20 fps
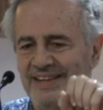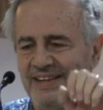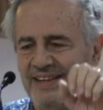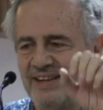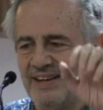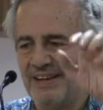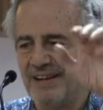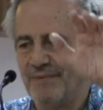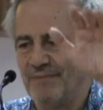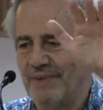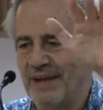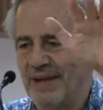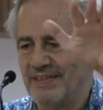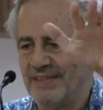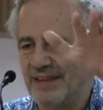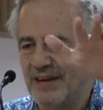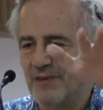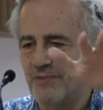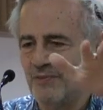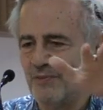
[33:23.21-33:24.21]
um,
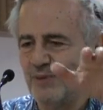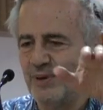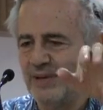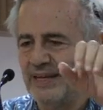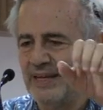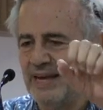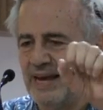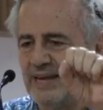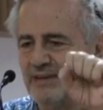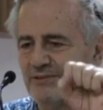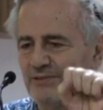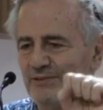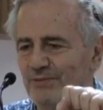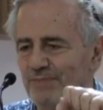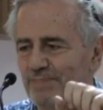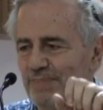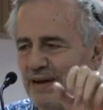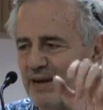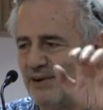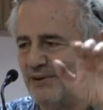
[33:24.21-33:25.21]
and therefore he had to
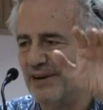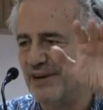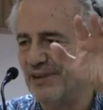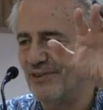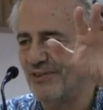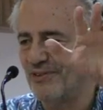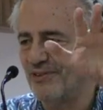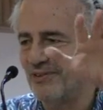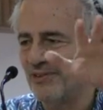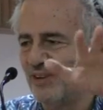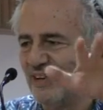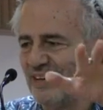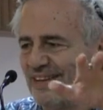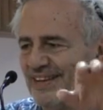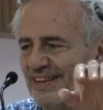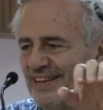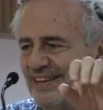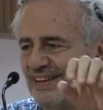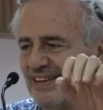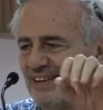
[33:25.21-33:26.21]
perish,
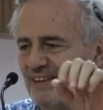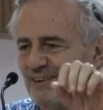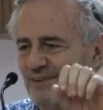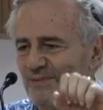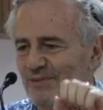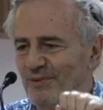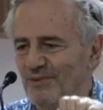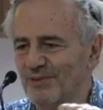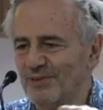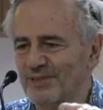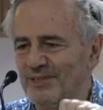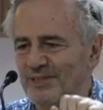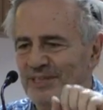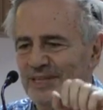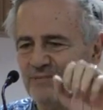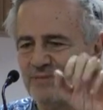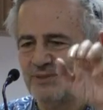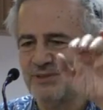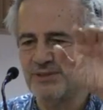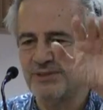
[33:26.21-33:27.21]
which
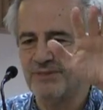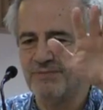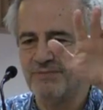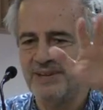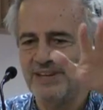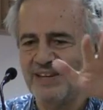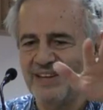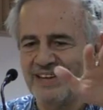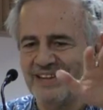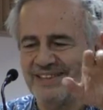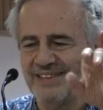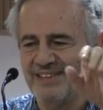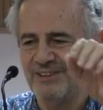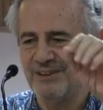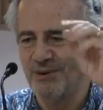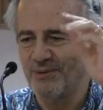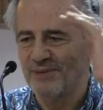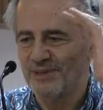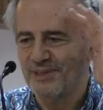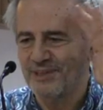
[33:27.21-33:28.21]
seems to me like, you
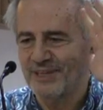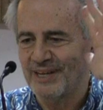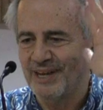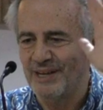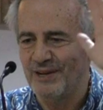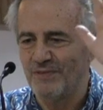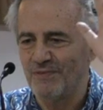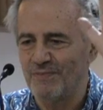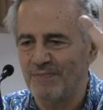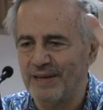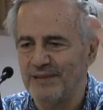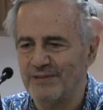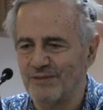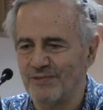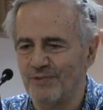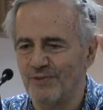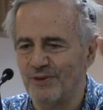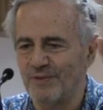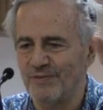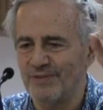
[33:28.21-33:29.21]
know, this kind of
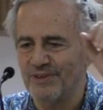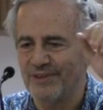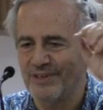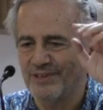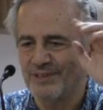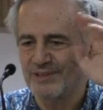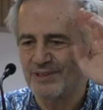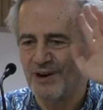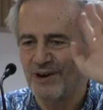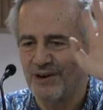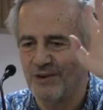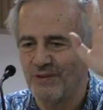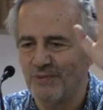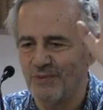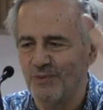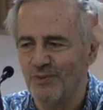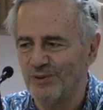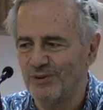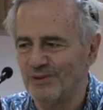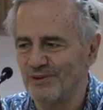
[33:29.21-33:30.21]
metaphor of the dark
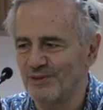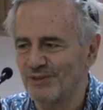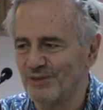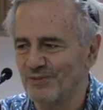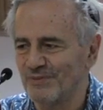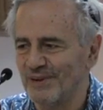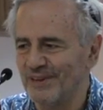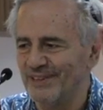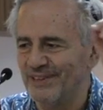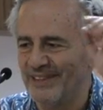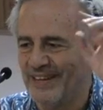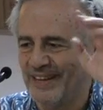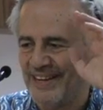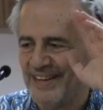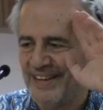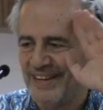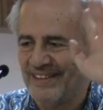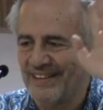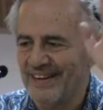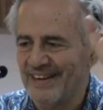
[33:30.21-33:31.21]
waters, where
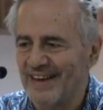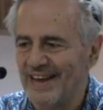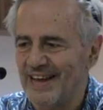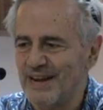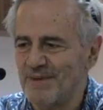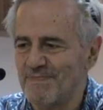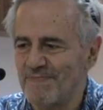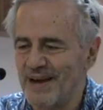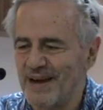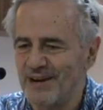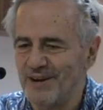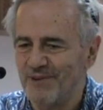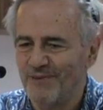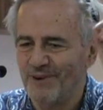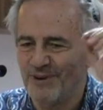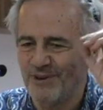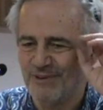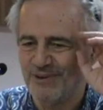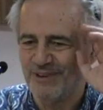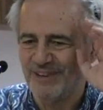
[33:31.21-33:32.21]
the Kalapani,
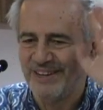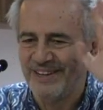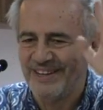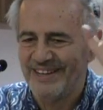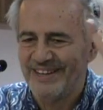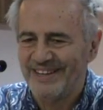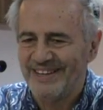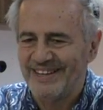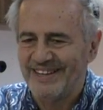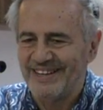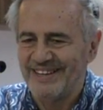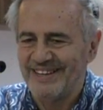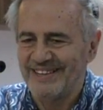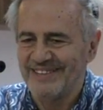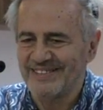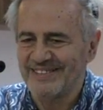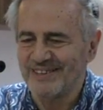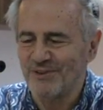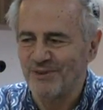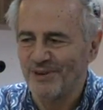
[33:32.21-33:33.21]
where you,
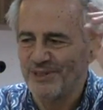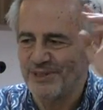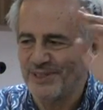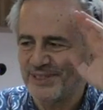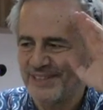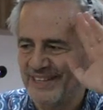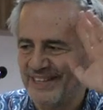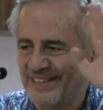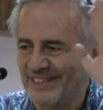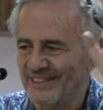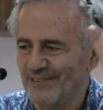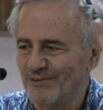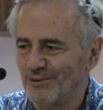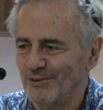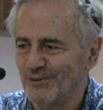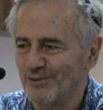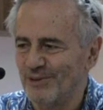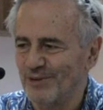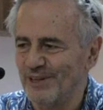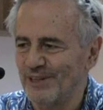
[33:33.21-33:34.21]
it's the Christian
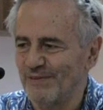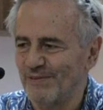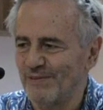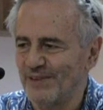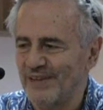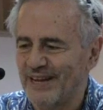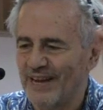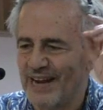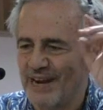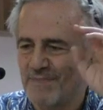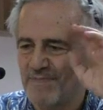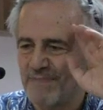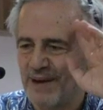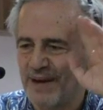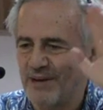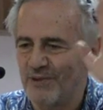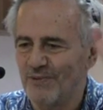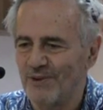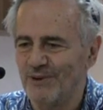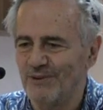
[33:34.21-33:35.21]
alternative, the
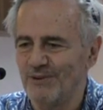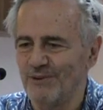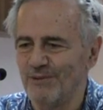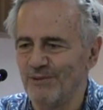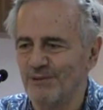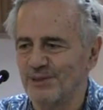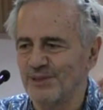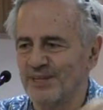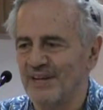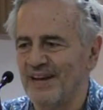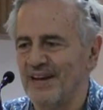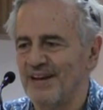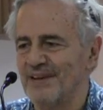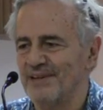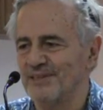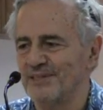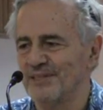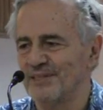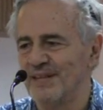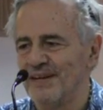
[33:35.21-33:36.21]
Kalapani, where you lose
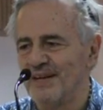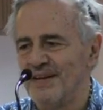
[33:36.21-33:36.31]
caste.